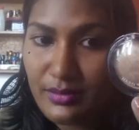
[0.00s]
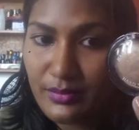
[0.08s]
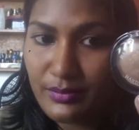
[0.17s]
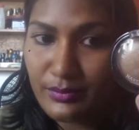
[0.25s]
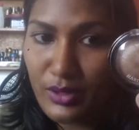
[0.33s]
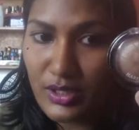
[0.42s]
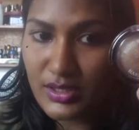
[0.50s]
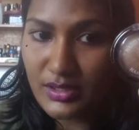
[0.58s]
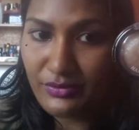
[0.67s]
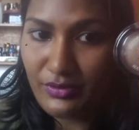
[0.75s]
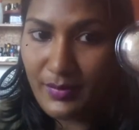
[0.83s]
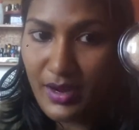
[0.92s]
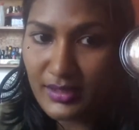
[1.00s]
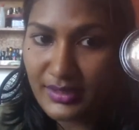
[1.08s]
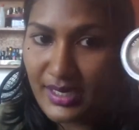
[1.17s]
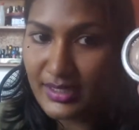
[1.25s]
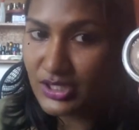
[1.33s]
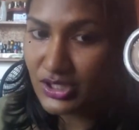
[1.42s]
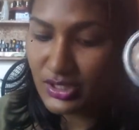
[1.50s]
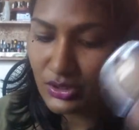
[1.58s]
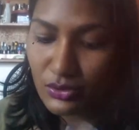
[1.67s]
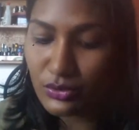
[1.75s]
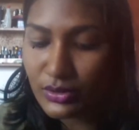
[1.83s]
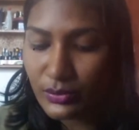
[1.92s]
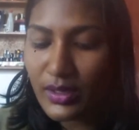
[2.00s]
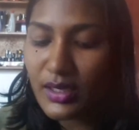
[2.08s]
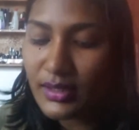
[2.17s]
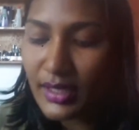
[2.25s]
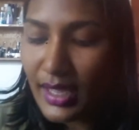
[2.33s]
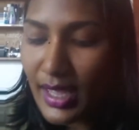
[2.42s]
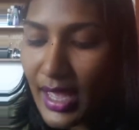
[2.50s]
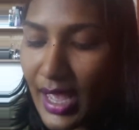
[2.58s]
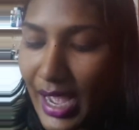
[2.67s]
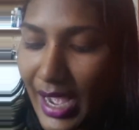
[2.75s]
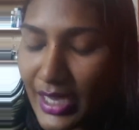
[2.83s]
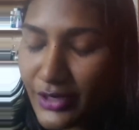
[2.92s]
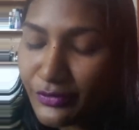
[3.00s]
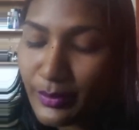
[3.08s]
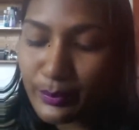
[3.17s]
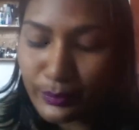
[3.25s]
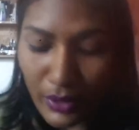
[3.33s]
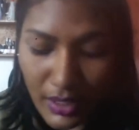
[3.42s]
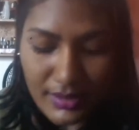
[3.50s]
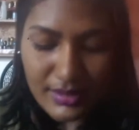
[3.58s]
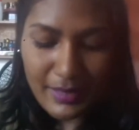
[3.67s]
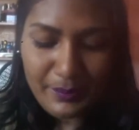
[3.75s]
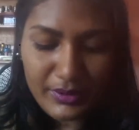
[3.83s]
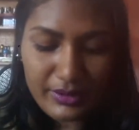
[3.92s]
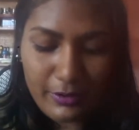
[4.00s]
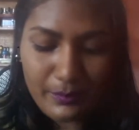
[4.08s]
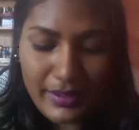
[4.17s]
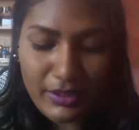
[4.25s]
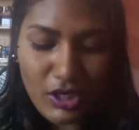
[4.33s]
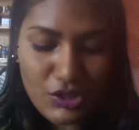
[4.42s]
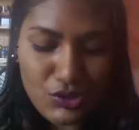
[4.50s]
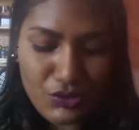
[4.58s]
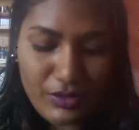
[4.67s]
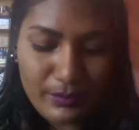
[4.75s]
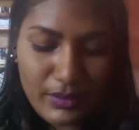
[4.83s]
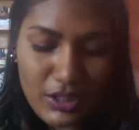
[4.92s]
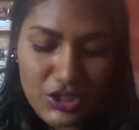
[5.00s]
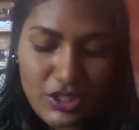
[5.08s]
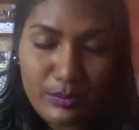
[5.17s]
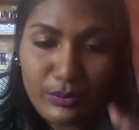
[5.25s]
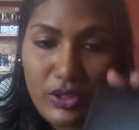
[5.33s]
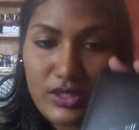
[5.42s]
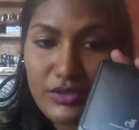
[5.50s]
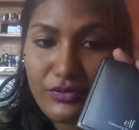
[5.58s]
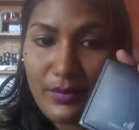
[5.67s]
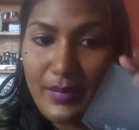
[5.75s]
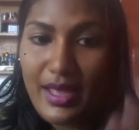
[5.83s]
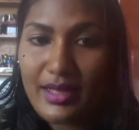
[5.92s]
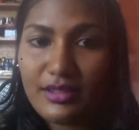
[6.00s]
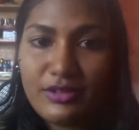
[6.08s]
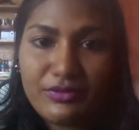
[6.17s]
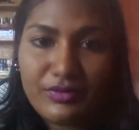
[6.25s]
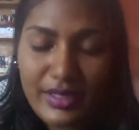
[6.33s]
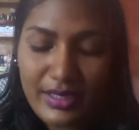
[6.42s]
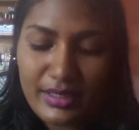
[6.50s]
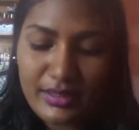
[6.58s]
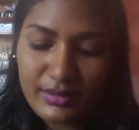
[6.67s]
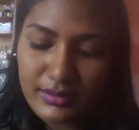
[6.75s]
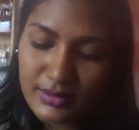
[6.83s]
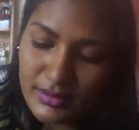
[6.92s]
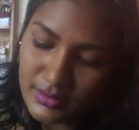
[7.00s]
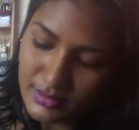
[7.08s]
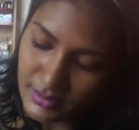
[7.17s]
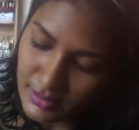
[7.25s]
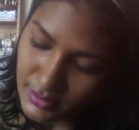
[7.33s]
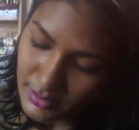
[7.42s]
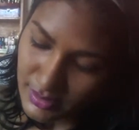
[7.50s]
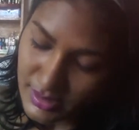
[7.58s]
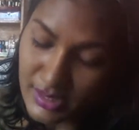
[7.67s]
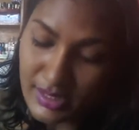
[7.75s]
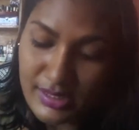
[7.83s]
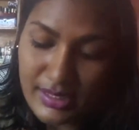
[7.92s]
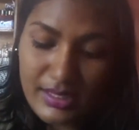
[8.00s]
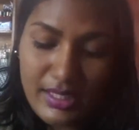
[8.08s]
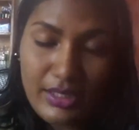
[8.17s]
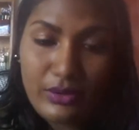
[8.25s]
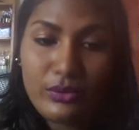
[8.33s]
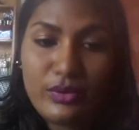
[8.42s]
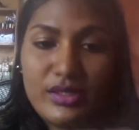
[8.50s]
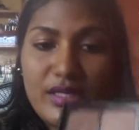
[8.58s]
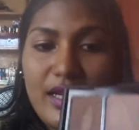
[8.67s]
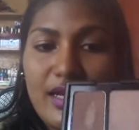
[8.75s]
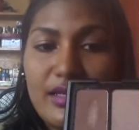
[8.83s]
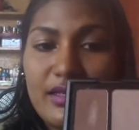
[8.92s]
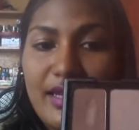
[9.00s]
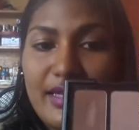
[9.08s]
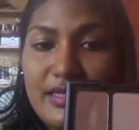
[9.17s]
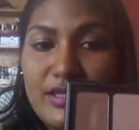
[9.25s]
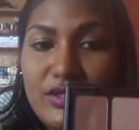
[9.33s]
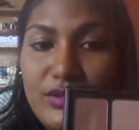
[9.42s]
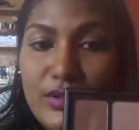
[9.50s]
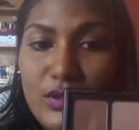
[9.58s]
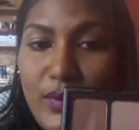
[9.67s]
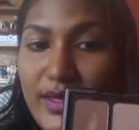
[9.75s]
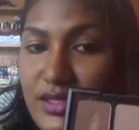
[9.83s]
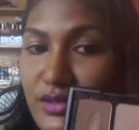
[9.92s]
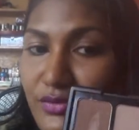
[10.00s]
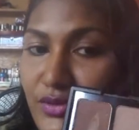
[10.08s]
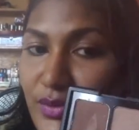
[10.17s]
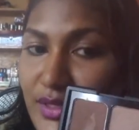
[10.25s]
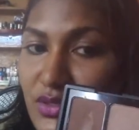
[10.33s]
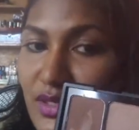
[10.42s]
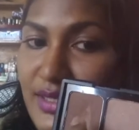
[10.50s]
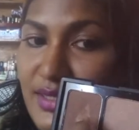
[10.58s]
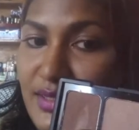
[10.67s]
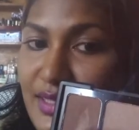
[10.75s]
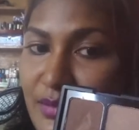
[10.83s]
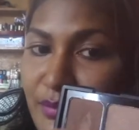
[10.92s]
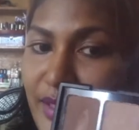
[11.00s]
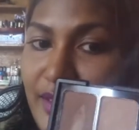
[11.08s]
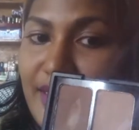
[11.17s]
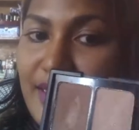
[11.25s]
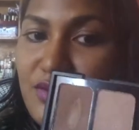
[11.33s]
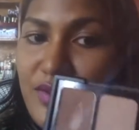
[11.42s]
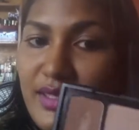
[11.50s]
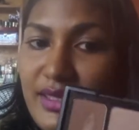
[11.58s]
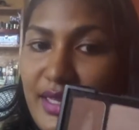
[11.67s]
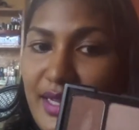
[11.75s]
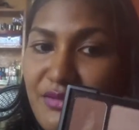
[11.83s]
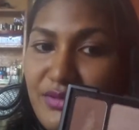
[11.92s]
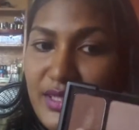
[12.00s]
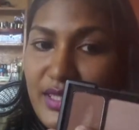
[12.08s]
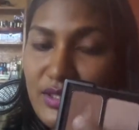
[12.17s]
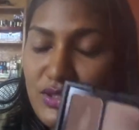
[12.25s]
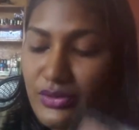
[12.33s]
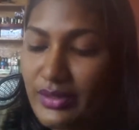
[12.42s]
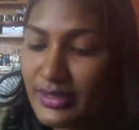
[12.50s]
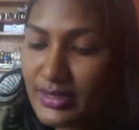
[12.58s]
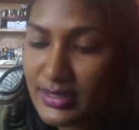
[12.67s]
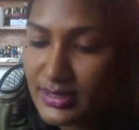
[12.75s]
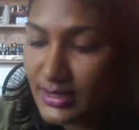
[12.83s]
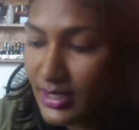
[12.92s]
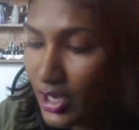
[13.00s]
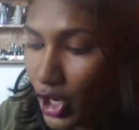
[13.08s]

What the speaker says: bronzer from Hard Candy, just a gold one. And for bronze, I pulled out my contouring blush and bronzer from e.l.f. in Turks and Caicos, and I did use quite a few. As you can see, that big dent right there. I really enjoy this